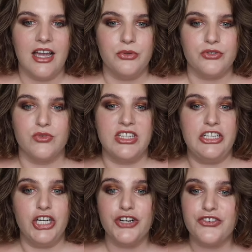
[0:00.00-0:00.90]
I was
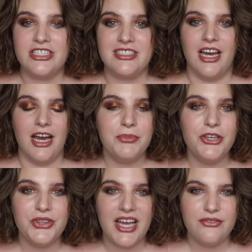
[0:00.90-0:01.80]
really nervous to
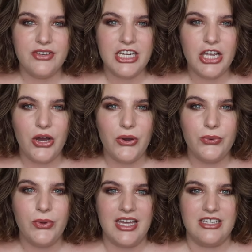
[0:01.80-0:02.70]
upload that
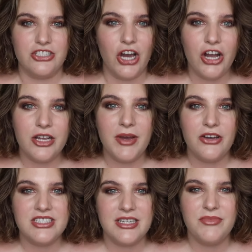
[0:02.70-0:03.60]
video and talk
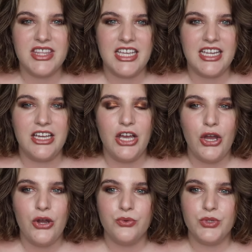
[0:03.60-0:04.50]
about something
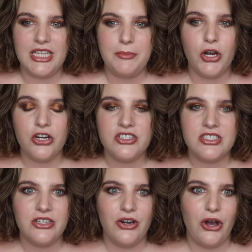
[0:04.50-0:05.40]
really
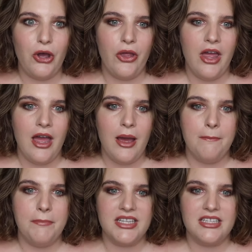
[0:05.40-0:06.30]
personal.
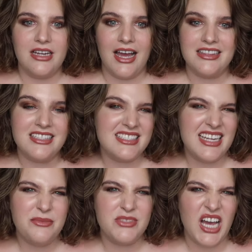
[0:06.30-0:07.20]
But at the
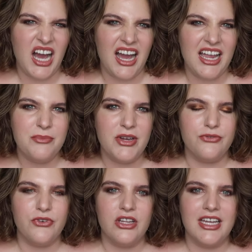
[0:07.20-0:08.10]
same time, I
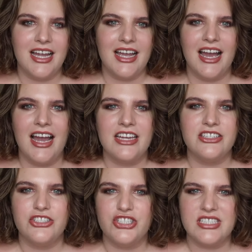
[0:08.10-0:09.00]
felt like I had
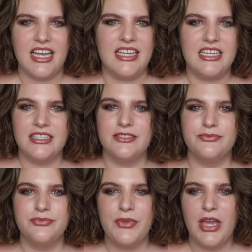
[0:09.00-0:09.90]
to just like,
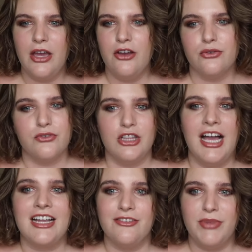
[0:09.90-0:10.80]
for
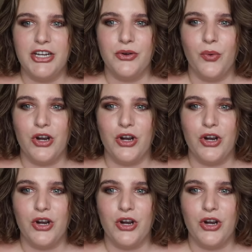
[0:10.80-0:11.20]
lack of better